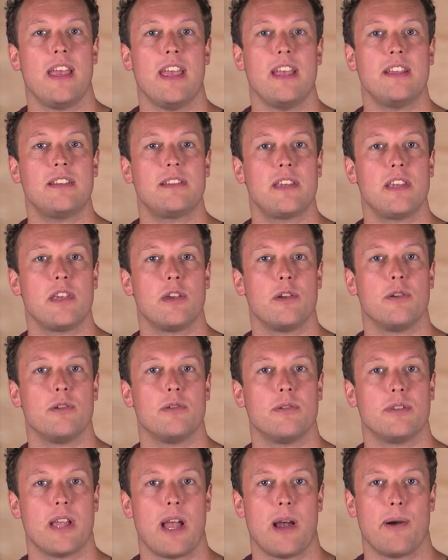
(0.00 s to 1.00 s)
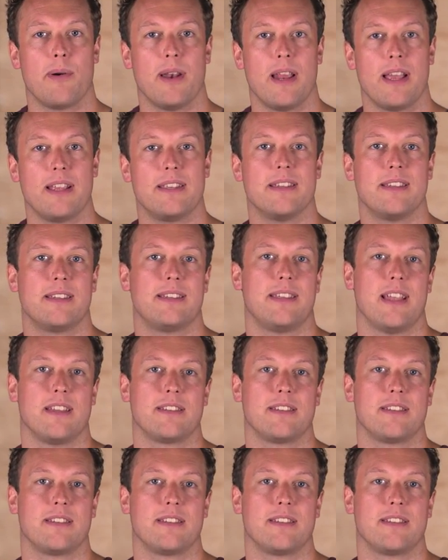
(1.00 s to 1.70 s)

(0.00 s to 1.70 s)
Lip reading: is to use our latest